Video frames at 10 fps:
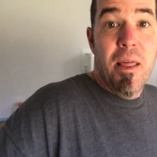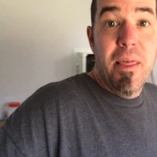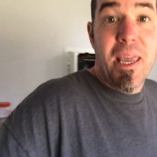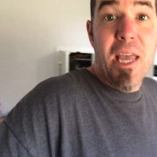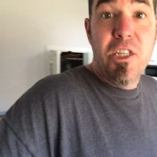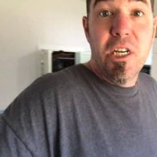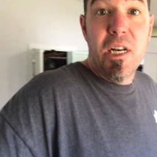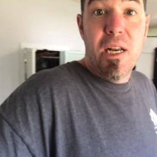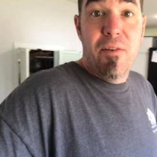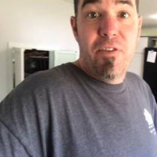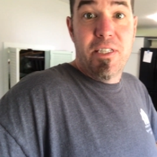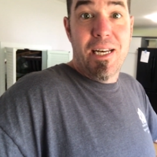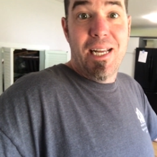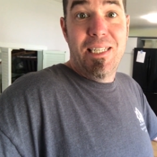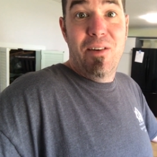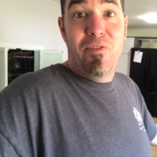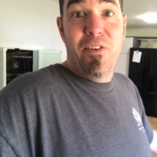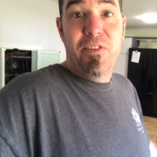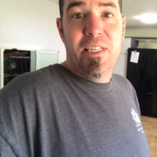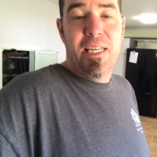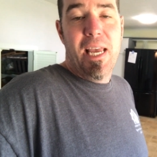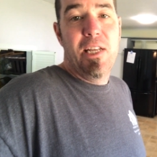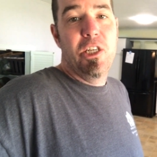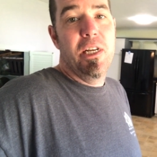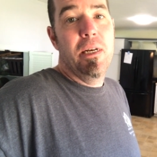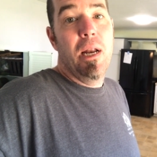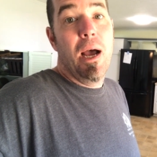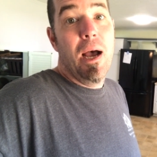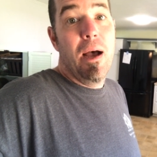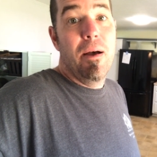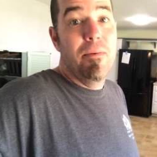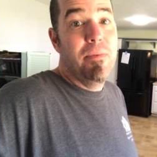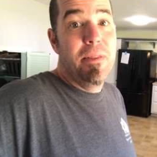The kitchen, if it's a nineteen fifties kitchen, uh,